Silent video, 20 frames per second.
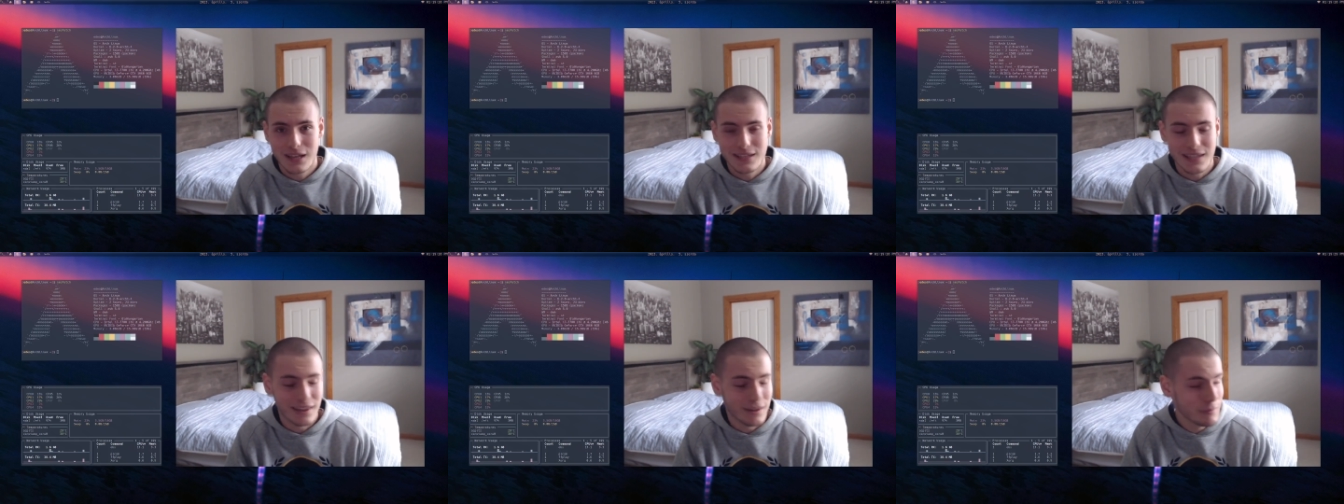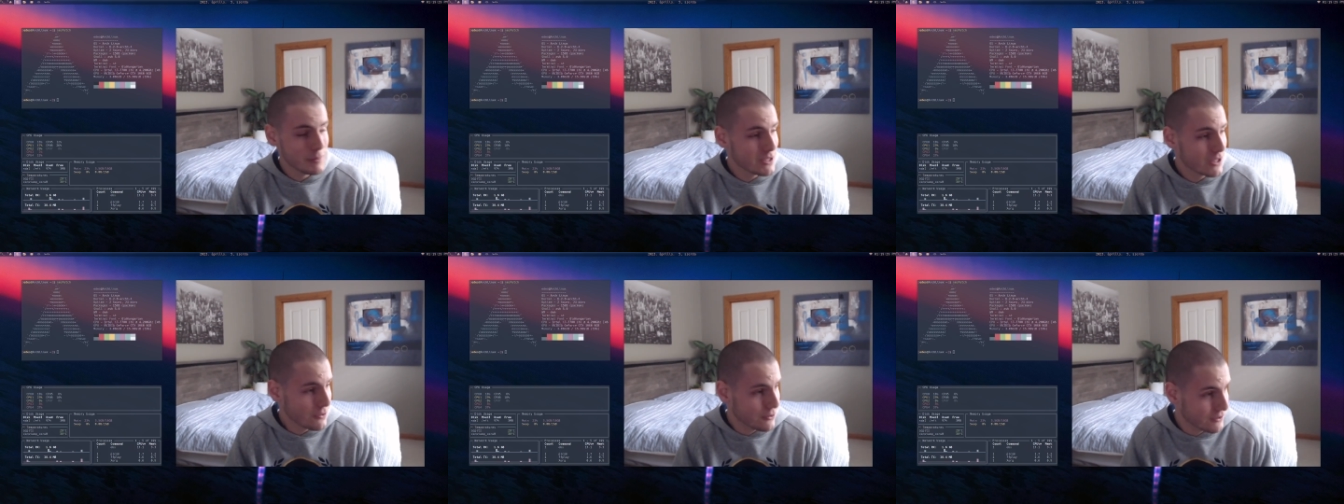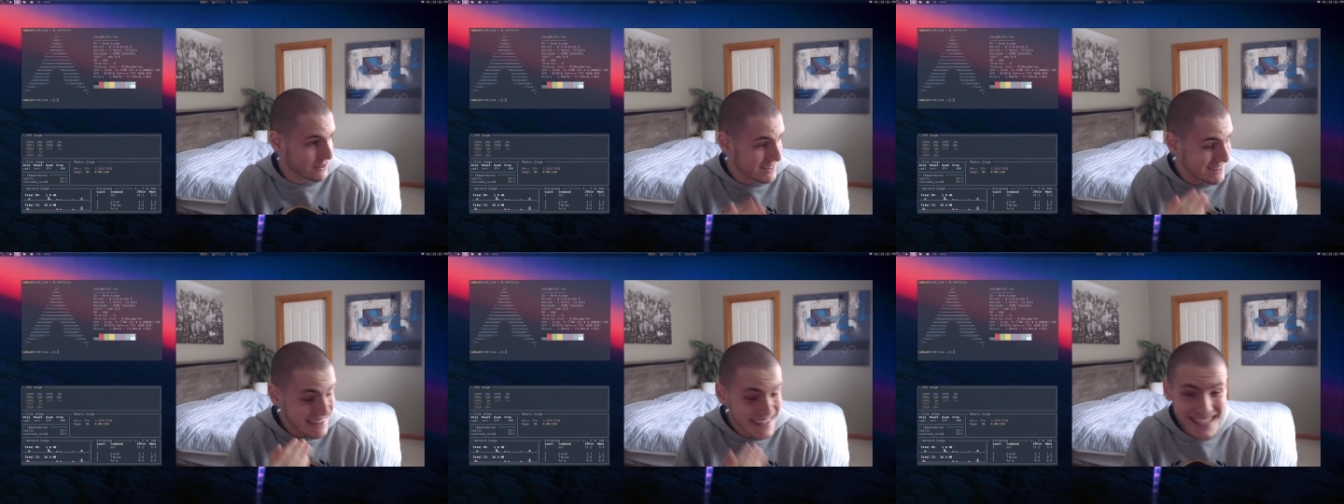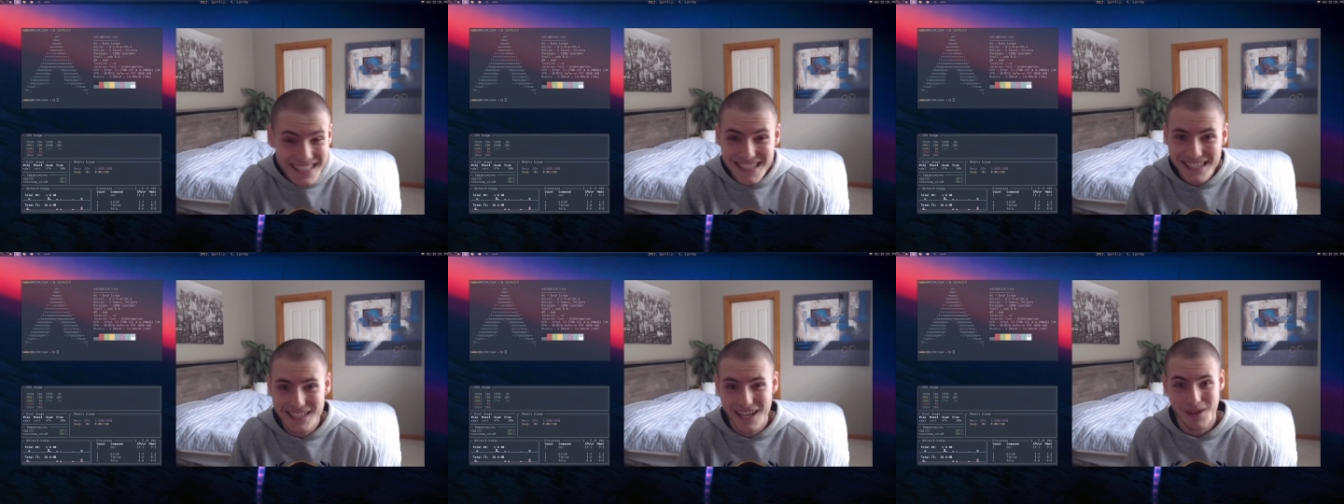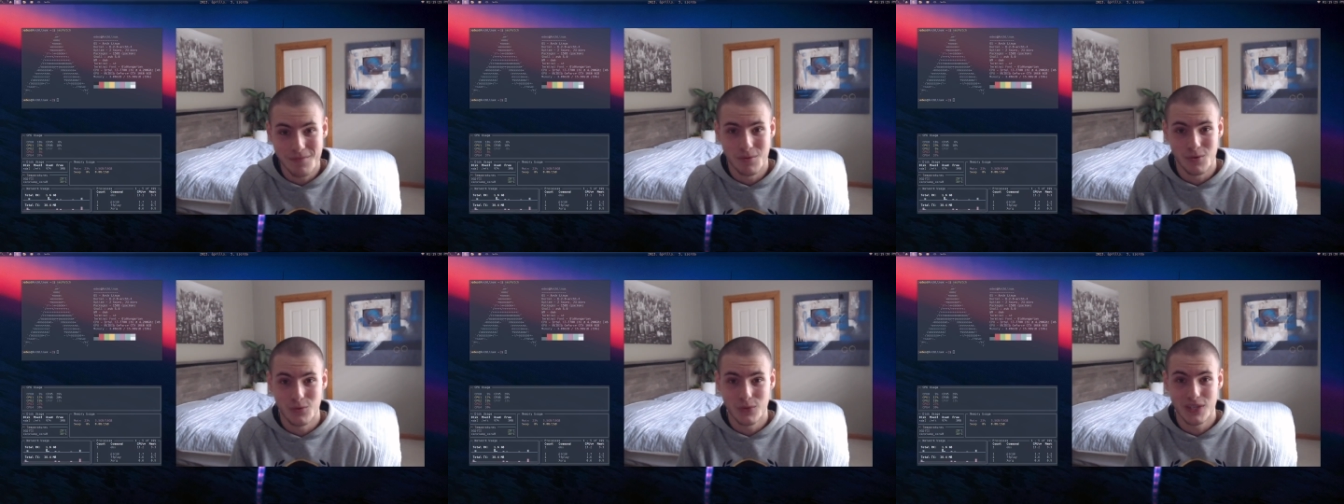and let me tell you, this
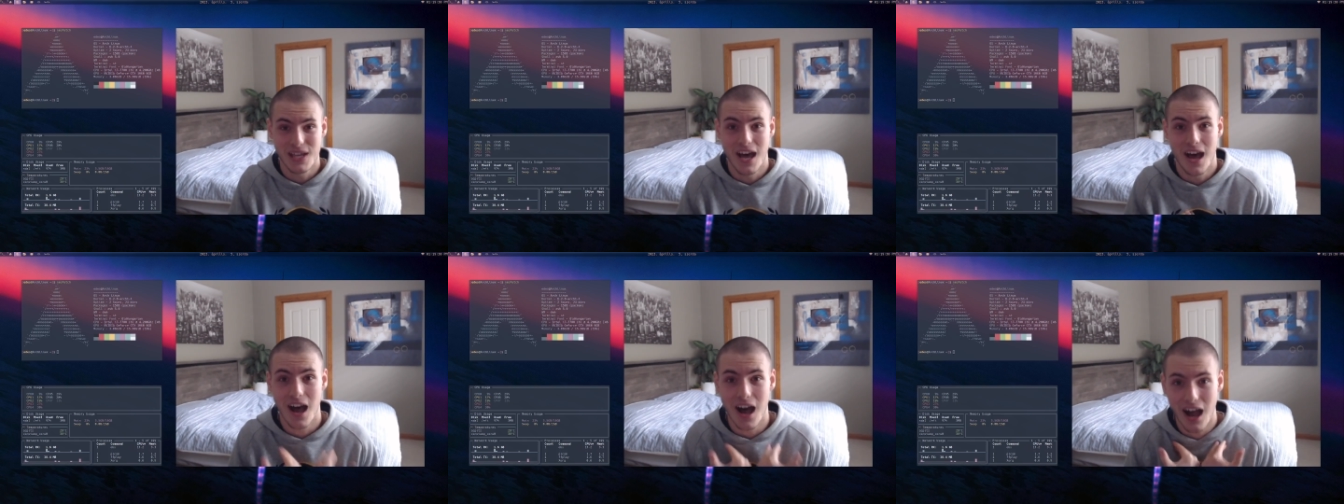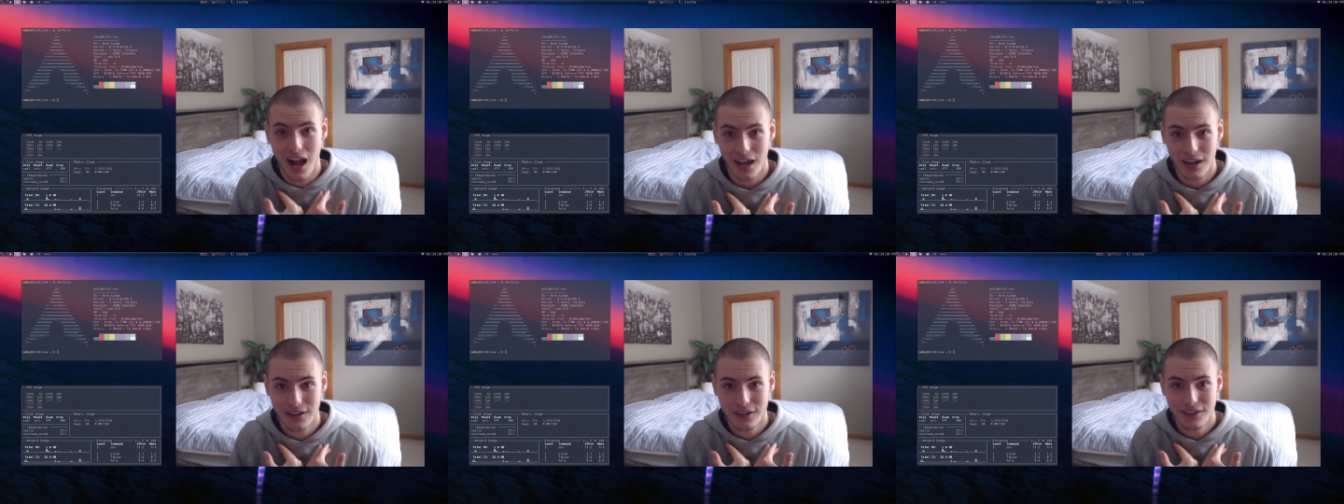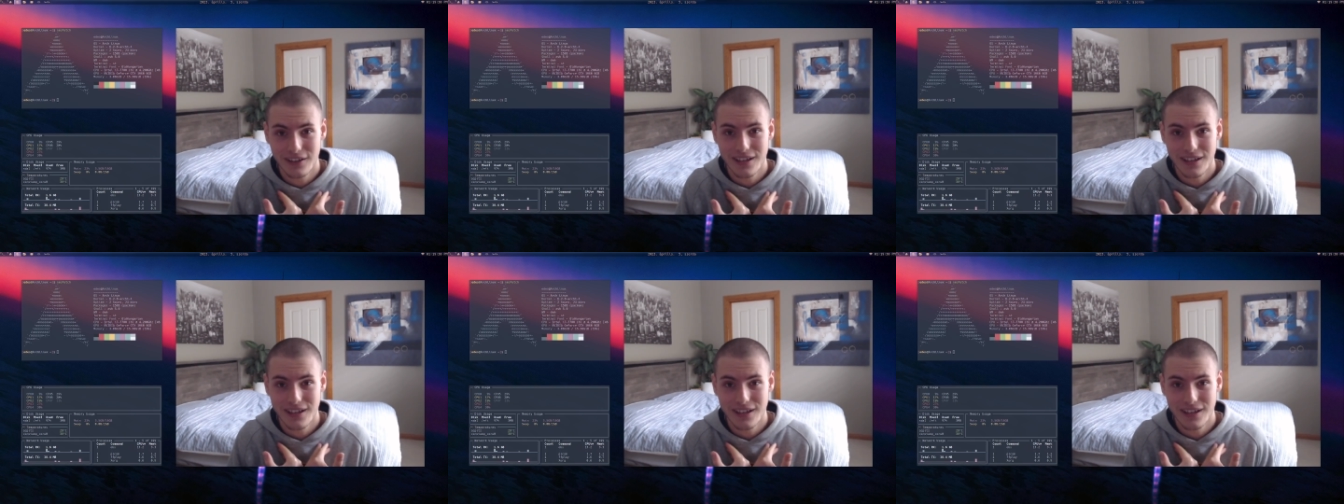assignment was hard.